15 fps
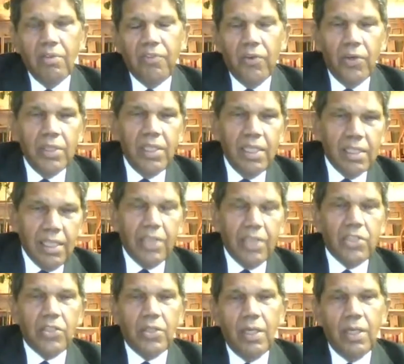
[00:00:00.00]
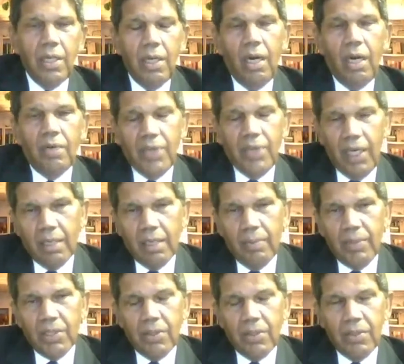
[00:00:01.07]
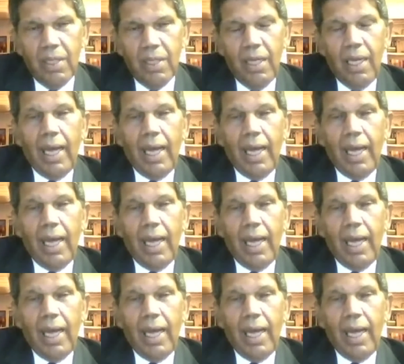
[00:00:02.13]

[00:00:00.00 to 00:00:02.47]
for the attention of the High Commissioner.